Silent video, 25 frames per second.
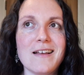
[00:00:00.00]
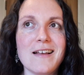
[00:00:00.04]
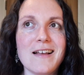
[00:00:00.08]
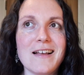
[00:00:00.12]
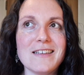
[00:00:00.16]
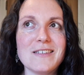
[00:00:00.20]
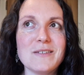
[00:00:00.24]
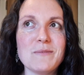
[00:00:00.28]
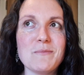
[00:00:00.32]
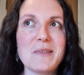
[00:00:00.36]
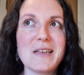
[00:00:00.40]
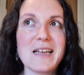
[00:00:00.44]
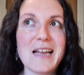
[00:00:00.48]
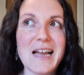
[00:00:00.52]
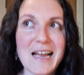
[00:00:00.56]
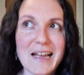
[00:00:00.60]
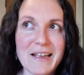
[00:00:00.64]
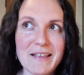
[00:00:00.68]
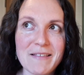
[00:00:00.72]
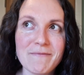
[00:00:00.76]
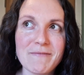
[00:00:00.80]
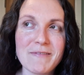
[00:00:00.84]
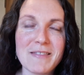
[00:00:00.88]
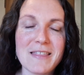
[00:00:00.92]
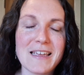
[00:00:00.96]
something
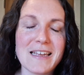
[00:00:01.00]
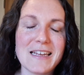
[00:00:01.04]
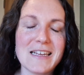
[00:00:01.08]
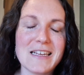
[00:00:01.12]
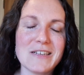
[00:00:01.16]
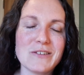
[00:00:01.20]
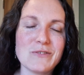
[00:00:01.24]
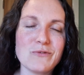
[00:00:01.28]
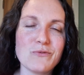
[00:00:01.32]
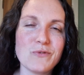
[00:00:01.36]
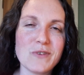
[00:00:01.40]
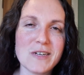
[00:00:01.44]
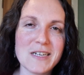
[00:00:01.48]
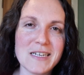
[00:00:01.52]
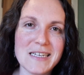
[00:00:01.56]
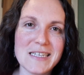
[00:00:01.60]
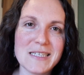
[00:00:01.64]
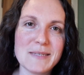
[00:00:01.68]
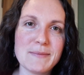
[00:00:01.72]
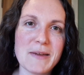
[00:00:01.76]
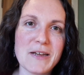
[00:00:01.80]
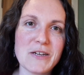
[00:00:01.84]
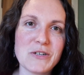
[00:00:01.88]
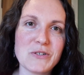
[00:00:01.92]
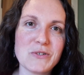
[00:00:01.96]
I think is really
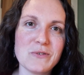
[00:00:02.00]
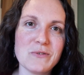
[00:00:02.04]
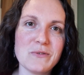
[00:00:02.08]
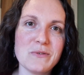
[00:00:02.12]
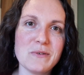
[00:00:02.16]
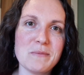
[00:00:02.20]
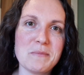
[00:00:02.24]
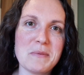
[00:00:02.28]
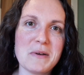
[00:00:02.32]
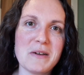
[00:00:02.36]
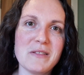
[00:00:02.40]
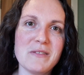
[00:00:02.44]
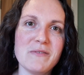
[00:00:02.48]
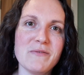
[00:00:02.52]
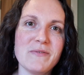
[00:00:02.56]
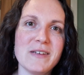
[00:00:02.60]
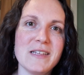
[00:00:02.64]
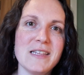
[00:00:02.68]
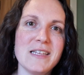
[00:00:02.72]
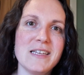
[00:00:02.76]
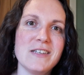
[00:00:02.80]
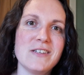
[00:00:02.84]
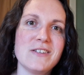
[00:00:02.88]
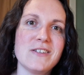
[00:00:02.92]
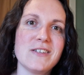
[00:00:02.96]
special about the
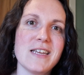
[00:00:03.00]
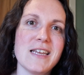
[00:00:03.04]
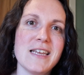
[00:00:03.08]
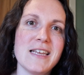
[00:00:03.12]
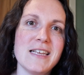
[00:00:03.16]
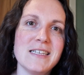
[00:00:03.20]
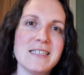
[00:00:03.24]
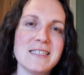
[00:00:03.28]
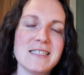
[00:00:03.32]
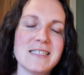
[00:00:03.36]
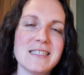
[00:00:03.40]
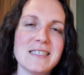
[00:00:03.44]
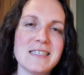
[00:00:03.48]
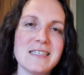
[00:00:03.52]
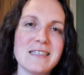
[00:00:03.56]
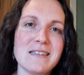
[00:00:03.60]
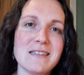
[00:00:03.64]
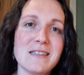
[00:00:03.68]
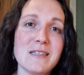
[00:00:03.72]
village is